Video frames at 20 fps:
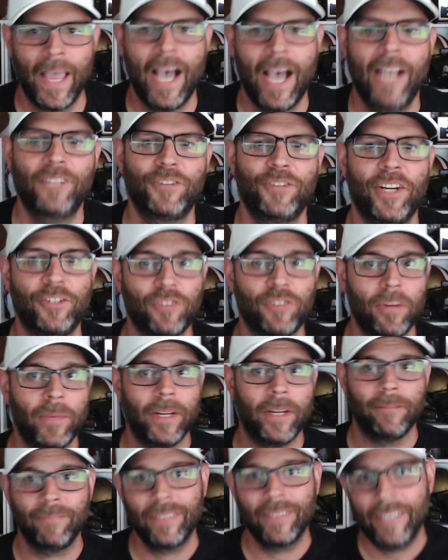Andre
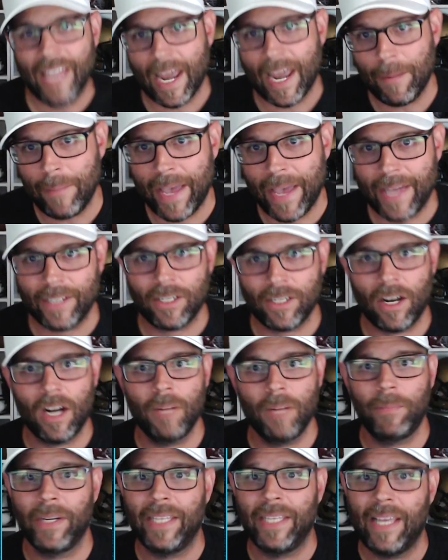Drummond, not a bad
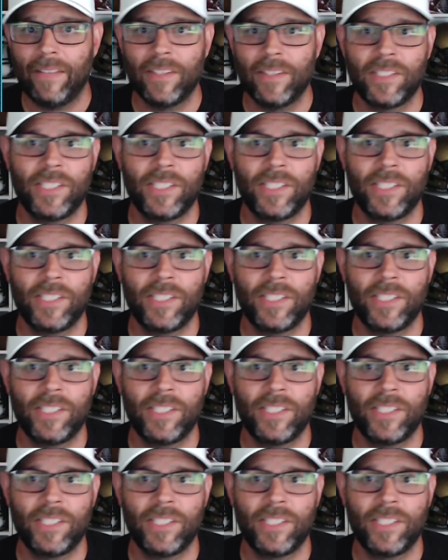card, but again,